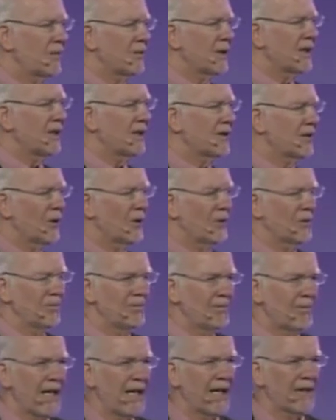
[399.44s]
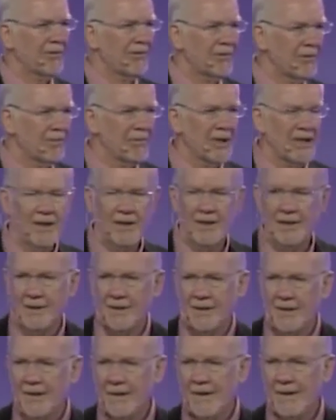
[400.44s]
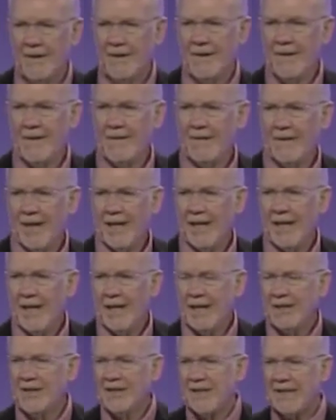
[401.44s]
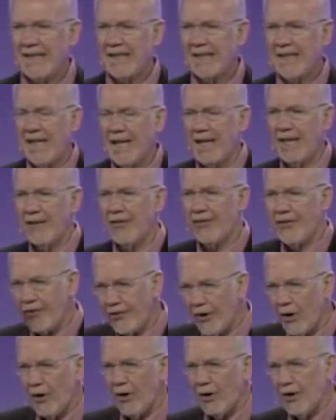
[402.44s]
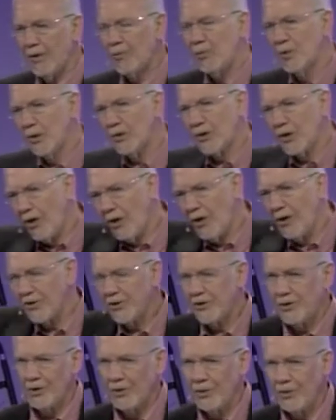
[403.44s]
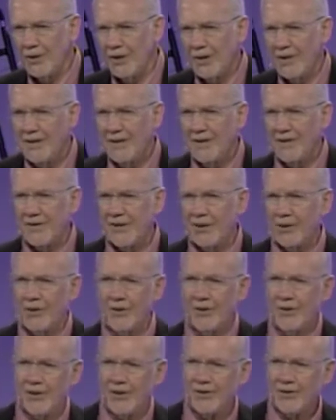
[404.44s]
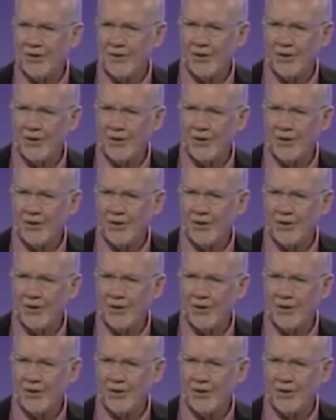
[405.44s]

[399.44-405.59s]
what he's holding back from me. And you see, that thought will cause you to